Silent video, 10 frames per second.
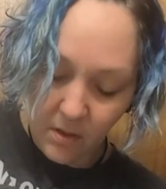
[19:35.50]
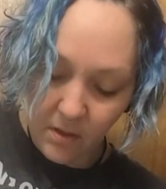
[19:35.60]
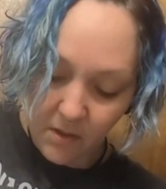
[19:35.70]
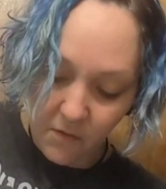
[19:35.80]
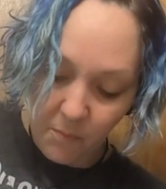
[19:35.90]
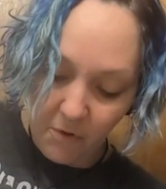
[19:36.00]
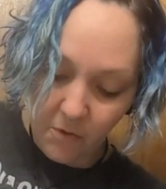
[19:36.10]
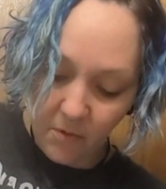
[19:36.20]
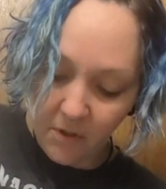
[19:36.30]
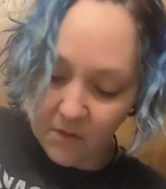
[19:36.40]
And that's part
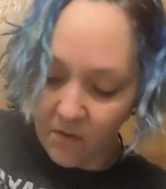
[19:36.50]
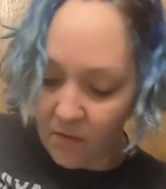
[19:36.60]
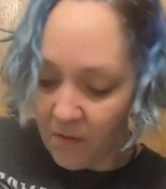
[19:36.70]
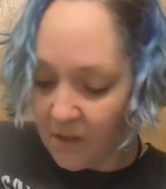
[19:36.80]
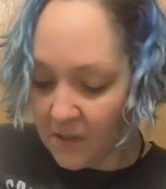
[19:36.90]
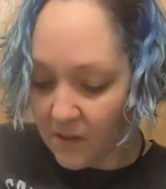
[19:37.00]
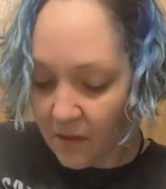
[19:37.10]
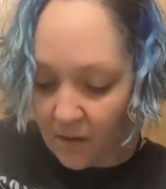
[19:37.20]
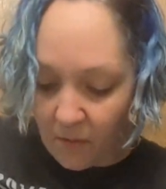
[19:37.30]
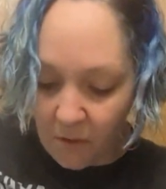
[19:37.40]
of why I do this.
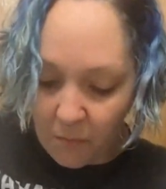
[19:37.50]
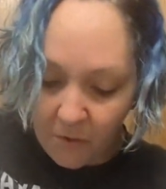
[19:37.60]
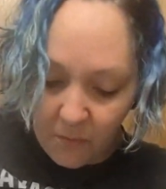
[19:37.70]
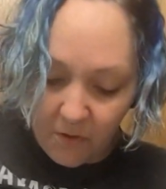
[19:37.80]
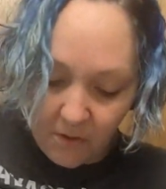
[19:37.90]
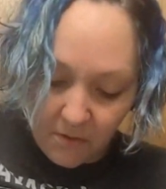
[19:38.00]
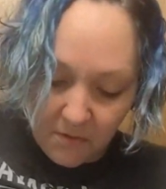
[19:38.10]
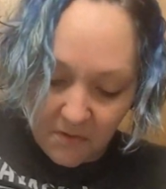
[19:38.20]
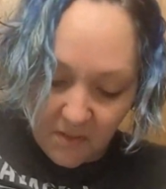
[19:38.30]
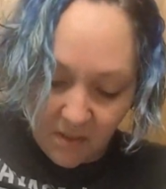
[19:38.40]
Like, I want people to
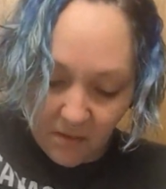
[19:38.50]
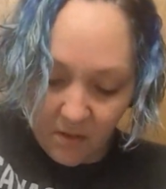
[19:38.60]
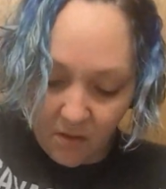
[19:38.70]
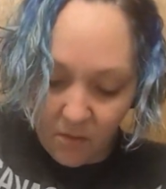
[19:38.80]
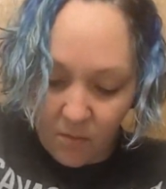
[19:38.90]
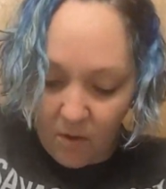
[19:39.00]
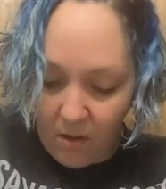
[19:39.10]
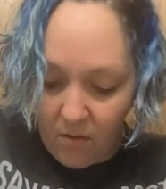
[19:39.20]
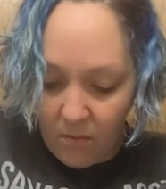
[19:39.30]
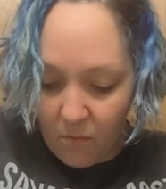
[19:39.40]
understand, like, you
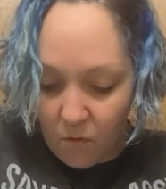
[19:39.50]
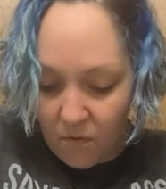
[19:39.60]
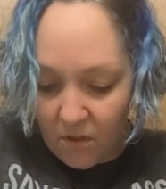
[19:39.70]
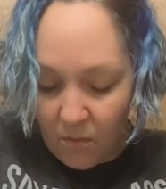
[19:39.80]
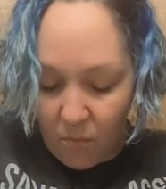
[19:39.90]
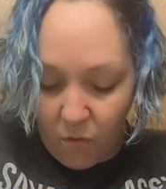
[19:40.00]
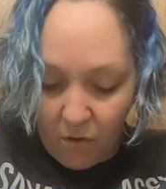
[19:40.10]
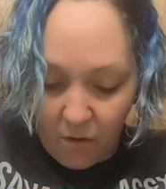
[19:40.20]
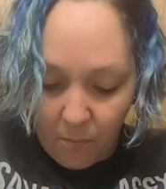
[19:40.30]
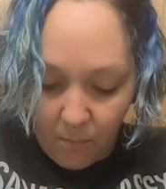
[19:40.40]
are the most
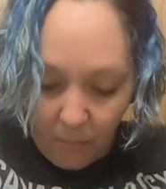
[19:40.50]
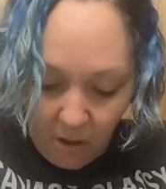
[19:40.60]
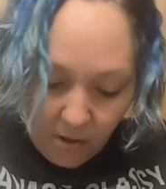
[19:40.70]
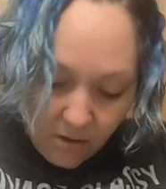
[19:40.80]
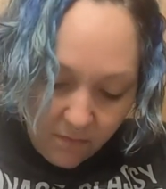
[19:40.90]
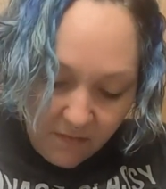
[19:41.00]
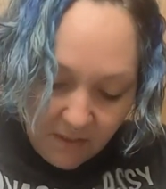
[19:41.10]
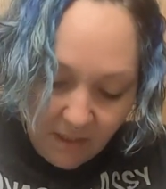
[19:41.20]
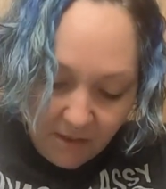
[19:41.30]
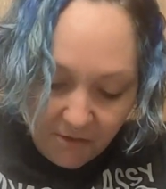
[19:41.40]
important part of the
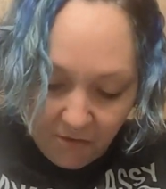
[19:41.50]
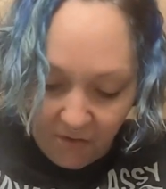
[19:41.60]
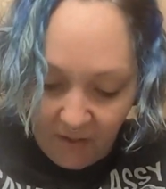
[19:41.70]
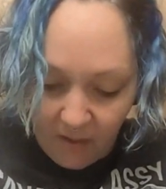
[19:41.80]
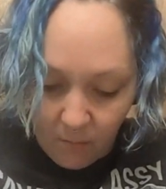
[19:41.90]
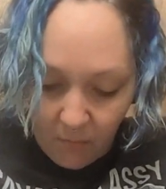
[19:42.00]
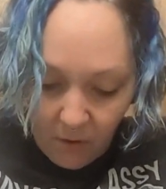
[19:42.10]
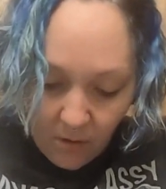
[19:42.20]
doctor team.